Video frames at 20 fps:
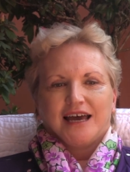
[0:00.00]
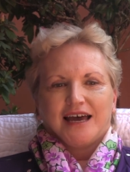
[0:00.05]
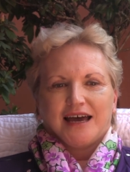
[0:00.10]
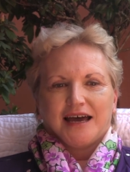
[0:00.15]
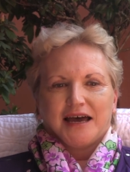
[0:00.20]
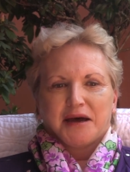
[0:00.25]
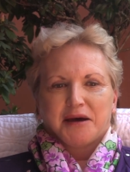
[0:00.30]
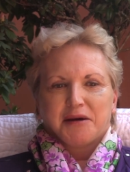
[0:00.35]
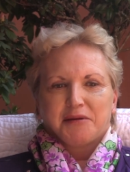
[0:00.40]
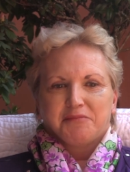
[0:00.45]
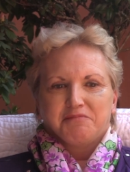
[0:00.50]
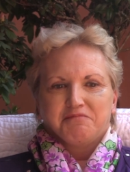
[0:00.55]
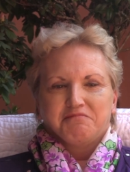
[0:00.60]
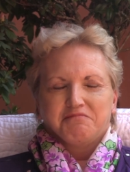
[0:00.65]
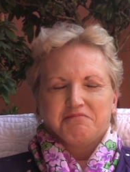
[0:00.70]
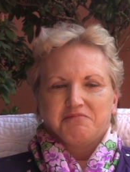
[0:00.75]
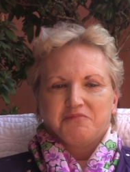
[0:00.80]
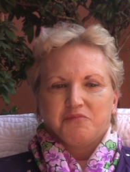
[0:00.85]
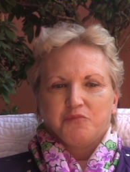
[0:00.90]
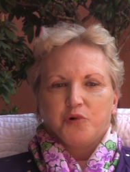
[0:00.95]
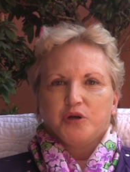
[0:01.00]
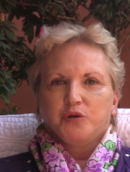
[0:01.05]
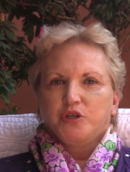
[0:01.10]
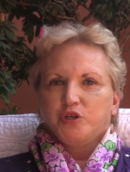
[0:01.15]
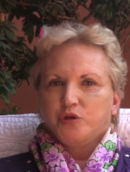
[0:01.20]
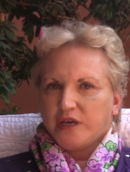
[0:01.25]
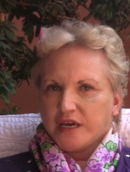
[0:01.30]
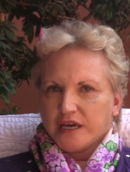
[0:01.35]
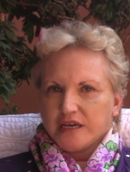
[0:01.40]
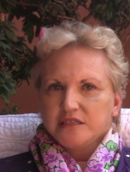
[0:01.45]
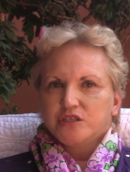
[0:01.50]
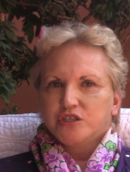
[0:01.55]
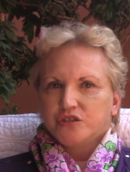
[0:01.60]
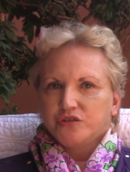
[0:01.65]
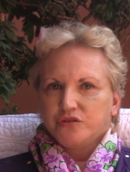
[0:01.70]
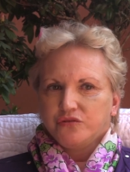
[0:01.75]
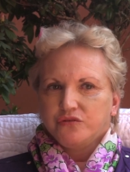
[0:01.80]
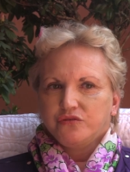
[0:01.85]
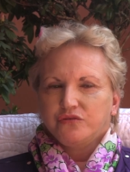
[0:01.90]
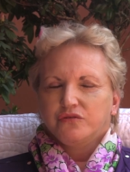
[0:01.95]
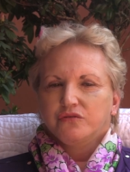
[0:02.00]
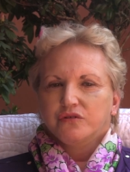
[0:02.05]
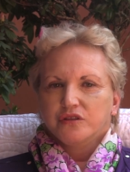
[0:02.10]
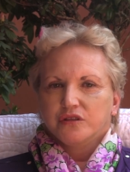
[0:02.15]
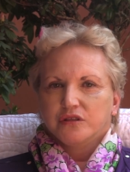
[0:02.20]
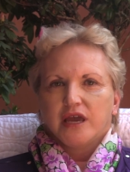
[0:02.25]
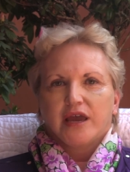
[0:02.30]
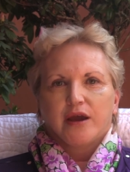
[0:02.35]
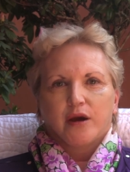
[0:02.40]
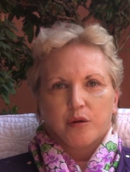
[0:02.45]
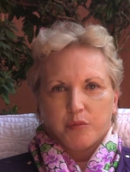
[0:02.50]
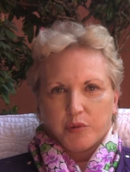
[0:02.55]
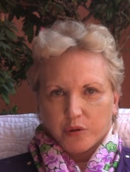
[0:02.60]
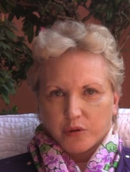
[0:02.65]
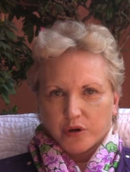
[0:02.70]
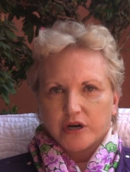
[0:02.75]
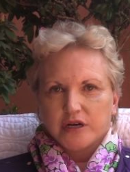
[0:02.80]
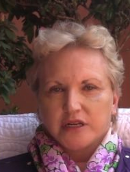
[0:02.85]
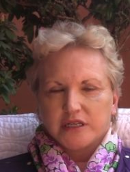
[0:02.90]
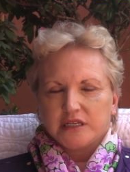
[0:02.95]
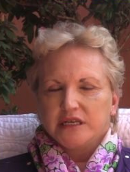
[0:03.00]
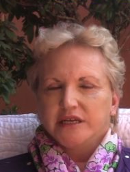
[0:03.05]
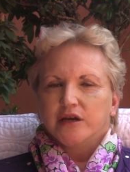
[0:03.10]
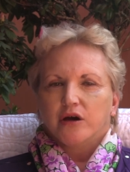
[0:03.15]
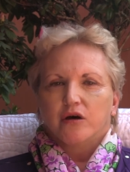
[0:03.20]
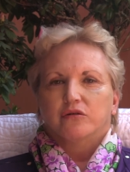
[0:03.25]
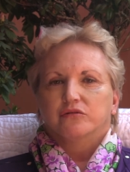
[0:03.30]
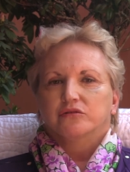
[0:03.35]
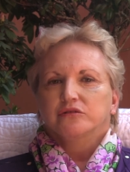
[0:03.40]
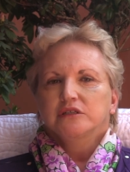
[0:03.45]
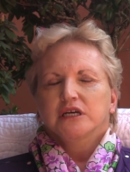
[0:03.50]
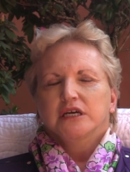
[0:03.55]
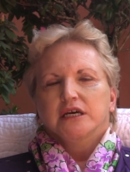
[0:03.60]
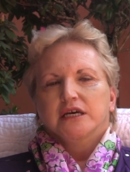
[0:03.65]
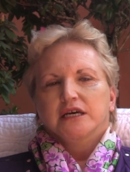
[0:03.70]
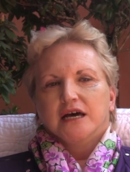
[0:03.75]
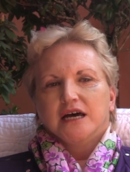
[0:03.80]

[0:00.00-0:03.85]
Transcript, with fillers: Uh, when you get to the airport in Leon,